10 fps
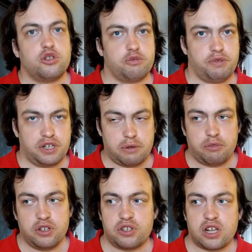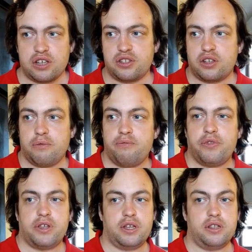split up this task
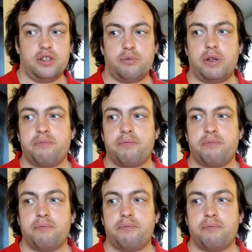in this way.